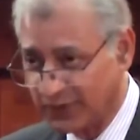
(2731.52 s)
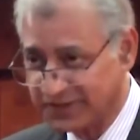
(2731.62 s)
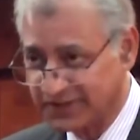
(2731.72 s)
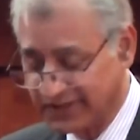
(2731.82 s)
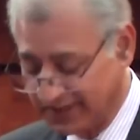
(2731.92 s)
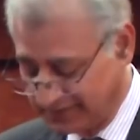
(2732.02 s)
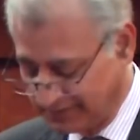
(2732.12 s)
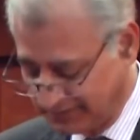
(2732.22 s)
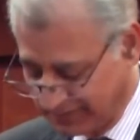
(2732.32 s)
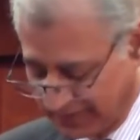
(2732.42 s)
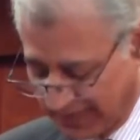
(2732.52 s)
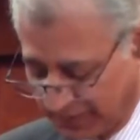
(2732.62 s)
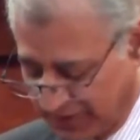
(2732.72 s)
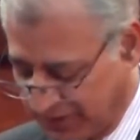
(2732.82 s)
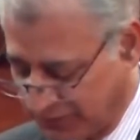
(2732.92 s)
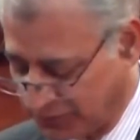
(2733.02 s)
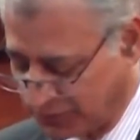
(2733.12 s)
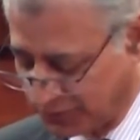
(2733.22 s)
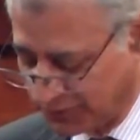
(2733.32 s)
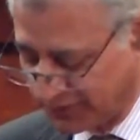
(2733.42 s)
once again, I'm grateful
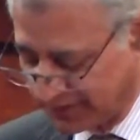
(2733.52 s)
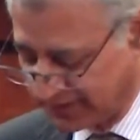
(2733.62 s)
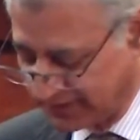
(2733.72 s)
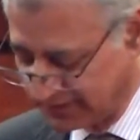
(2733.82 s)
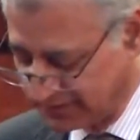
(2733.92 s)
to Governor